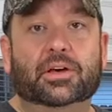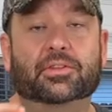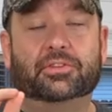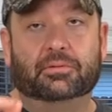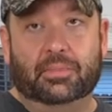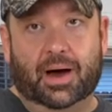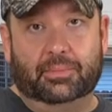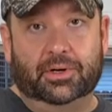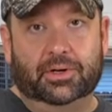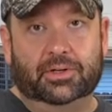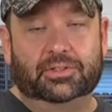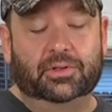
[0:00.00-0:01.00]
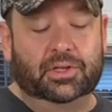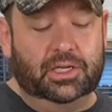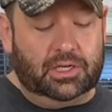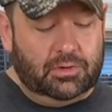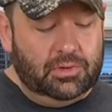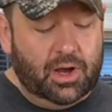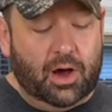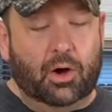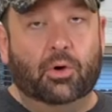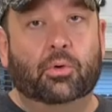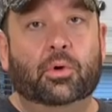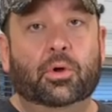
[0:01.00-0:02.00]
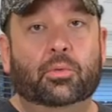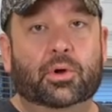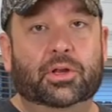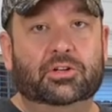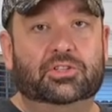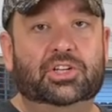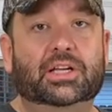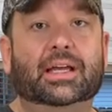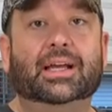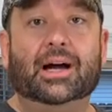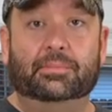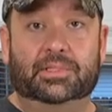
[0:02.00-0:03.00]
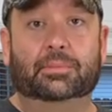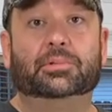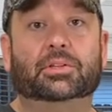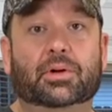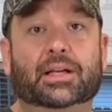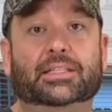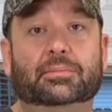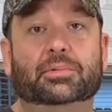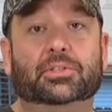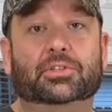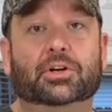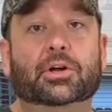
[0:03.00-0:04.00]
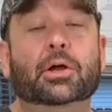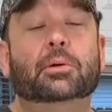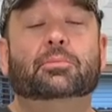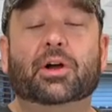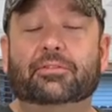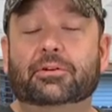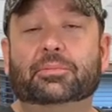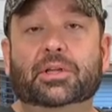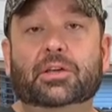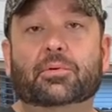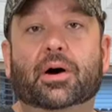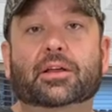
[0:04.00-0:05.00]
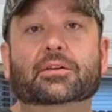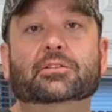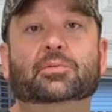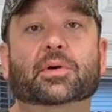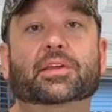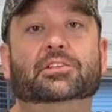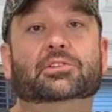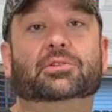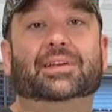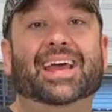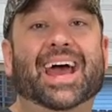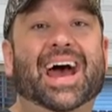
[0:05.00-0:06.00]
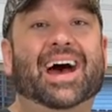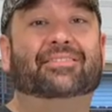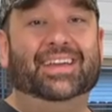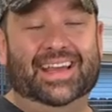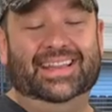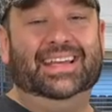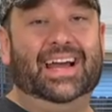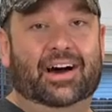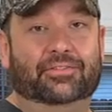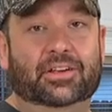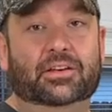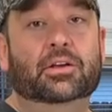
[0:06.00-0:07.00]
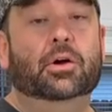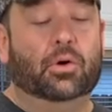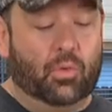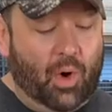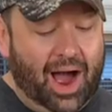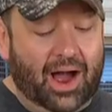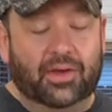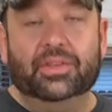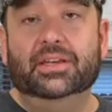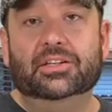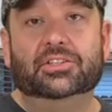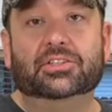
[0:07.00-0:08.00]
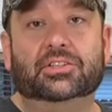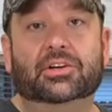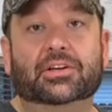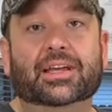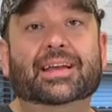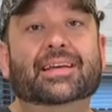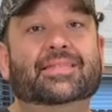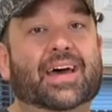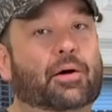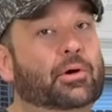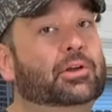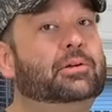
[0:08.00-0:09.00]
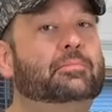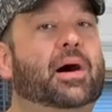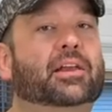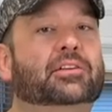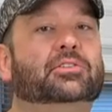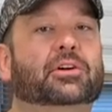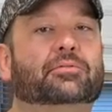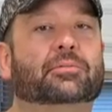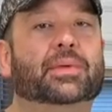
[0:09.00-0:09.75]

a thermometer so that you know when your chicken comes up to the right temperature. Preferably you wanna use one that you can have in the oven while the dish is cooking. That way you can monitor it from